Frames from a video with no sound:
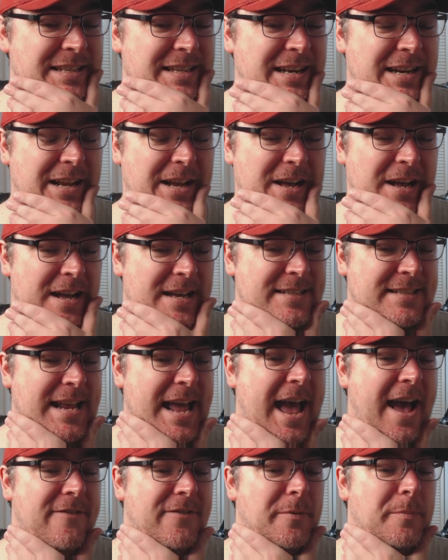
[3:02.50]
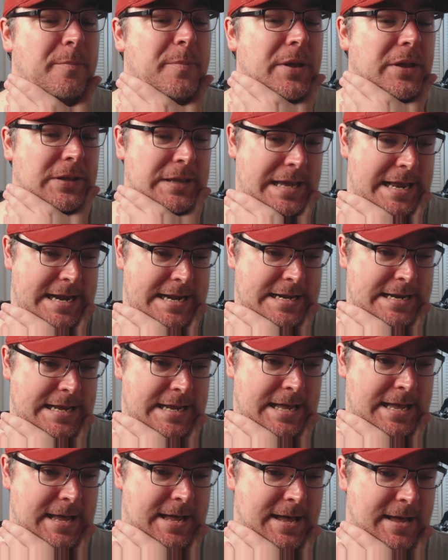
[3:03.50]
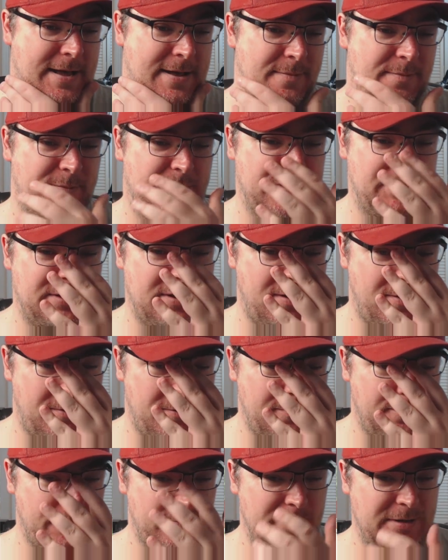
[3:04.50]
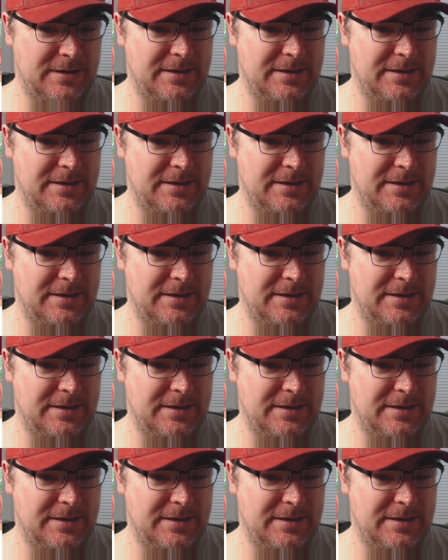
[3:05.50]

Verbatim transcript: is gonna cost half a billion. Um, so,